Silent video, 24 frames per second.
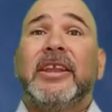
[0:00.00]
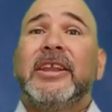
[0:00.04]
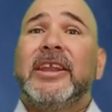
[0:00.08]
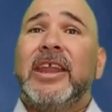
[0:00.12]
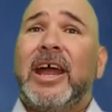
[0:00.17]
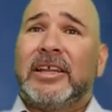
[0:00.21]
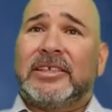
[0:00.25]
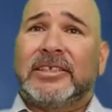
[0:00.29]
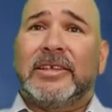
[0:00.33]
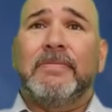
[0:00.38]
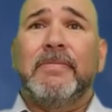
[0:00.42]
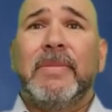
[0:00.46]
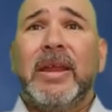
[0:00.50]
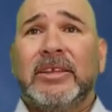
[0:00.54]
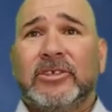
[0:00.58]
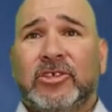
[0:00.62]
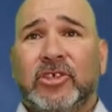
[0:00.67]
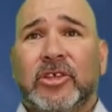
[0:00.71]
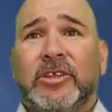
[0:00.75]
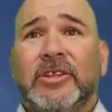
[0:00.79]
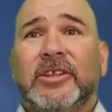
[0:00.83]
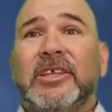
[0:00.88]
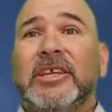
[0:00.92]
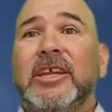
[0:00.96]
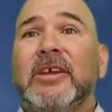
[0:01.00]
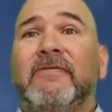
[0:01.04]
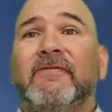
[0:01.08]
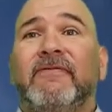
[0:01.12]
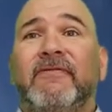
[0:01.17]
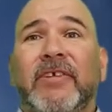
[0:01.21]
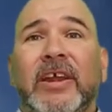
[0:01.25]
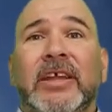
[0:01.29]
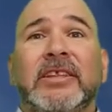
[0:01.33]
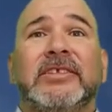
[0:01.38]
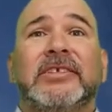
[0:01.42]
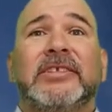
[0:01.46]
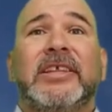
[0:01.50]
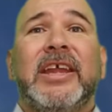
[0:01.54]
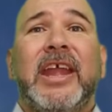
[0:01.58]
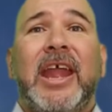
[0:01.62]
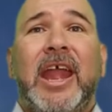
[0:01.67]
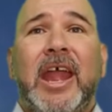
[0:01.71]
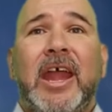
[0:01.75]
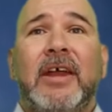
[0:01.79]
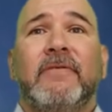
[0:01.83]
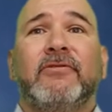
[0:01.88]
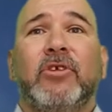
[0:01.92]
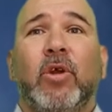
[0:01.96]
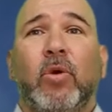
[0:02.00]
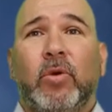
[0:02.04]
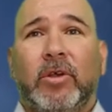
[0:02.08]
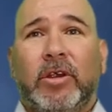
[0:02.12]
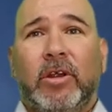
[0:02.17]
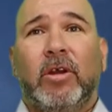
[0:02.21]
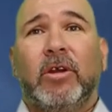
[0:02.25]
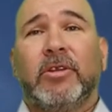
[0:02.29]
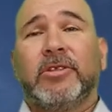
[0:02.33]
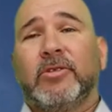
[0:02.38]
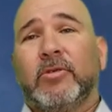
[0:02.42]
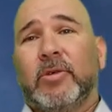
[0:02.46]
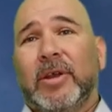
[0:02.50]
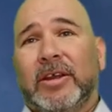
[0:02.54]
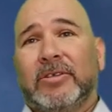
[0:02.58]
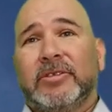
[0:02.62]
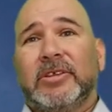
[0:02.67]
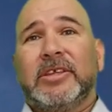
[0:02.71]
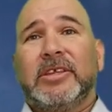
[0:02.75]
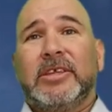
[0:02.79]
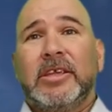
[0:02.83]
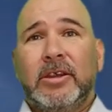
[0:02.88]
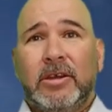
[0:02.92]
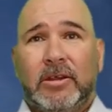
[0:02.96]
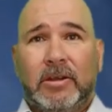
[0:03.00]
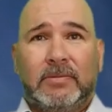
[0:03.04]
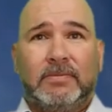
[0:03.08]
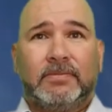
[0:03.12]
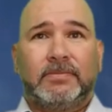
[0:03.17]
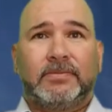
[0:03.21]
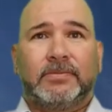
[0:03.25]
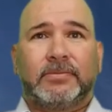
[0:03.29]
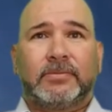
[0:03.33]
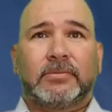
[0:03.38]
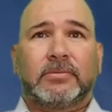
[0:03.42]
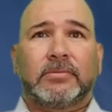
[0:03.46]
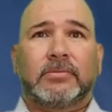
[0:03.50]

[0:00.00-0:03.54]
Not to mention the events they have going on throughout the year.